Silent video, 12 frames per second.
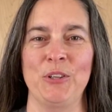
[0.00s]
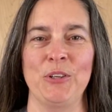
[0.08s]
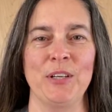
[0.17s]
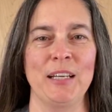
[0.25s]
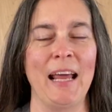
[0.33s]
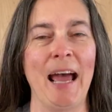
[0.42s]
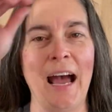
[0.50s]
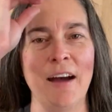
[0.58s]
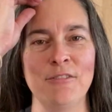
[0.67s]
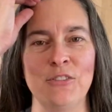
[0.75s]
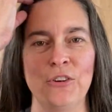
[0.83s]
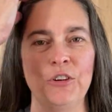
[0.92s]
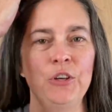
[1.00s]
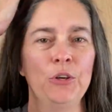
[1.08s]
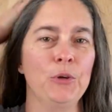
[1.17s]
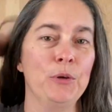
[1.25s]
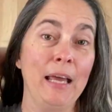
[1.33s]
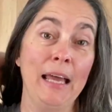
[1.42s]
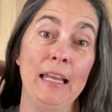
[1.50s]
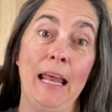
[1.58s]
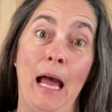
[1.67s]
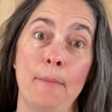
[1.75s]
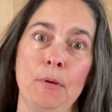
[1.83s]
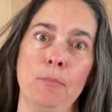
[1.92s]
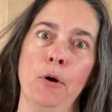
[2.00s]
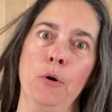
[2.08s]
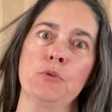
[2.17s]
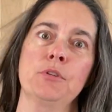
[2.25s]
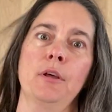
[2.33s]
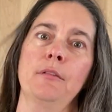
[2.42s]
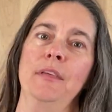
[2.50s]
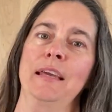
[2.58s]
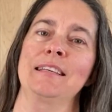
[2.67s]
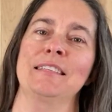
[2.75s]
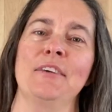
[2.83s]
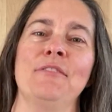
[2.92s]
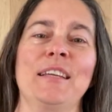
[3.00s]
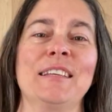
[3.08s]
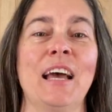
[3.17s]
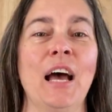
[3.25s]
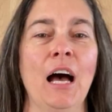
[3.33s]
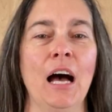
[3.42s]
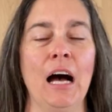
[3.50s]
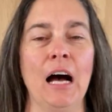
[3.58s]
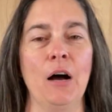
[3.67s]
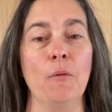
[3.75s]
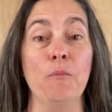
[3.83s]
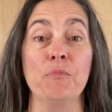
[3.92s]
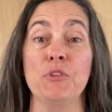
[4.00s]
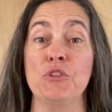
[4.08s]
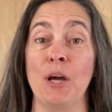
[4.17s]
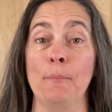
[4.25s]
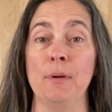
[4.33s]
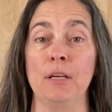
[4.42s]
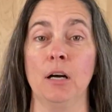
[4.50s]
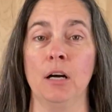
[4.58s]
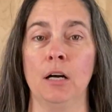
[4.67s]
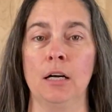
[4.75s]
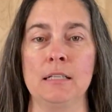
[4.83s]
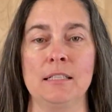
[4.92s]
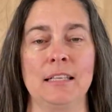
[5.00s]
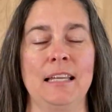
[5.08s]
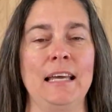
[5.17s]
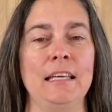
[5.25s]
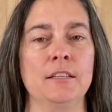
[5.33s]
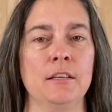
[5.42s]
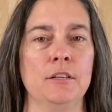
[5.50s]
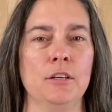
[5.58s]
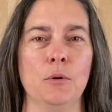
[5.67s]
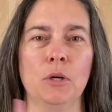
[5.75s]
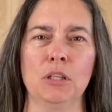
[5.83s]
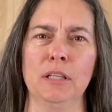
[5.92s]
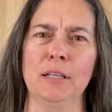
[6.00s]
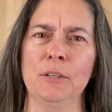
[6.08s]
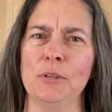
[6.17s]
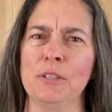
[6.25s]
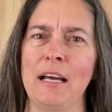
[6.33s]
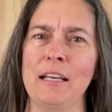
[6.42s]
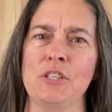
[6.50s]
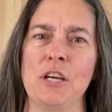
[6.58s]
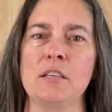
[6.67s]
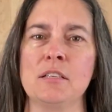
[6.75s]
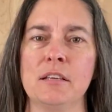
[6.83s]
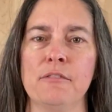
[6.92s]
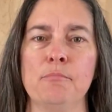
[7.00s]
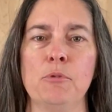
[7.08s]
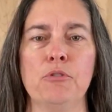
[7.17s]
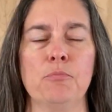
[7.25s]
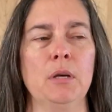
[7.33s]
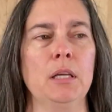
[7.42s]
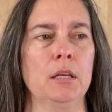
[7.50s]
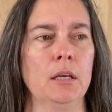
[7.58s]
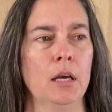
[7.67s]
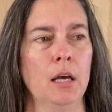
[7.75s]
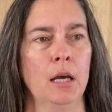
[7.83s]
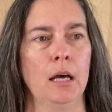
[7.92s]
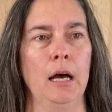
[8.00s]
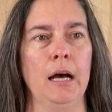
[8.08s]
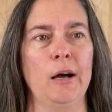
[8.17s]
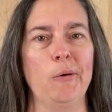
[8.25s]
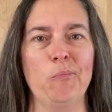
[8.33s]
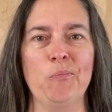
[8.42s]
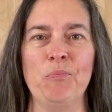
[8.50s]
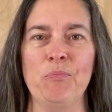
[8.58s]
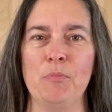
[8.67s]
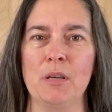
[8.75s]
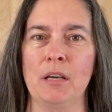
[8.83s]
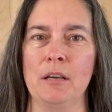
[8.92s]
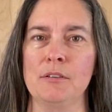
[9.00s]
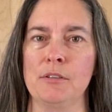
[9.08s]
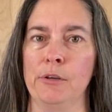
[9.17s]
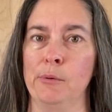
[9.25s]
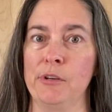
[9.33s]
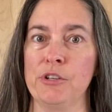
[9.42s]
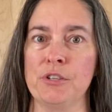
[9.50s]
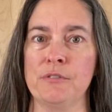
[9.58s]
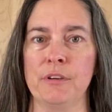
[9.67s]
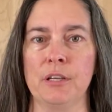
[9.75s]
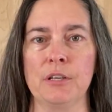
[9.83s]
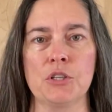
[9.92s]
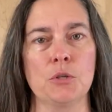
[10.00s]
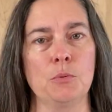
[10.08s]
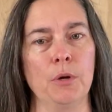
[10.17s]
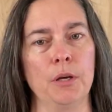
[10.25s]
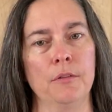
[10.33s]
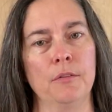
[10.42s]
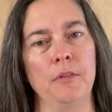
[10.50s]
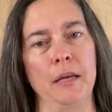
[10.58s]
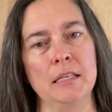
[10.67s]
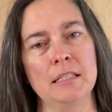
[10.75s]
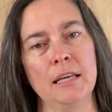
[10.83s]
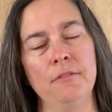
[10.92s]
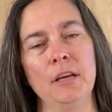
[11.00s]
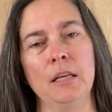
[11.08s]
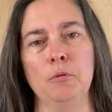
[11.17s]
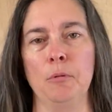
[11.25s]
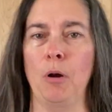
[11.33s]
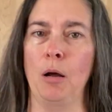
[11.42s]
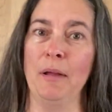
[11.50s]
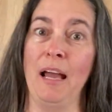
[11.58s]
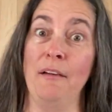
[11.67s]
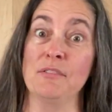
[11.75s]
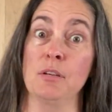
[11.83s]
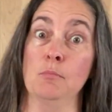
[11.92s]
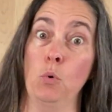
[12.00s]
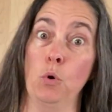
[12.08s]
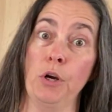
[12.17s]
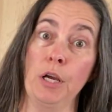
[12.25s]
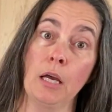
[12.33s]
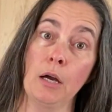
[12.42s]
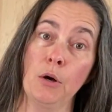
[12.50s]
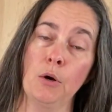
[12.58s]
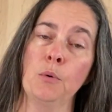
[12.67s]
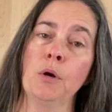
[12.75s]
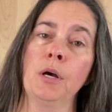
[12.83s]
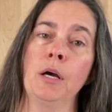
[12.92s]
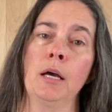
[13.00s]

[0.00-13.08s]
Good afternoon and happy post-Thanksgiving. Jumping on today to do a little digestive movement because, we just finished with Thanksgiving. We probably have some more to go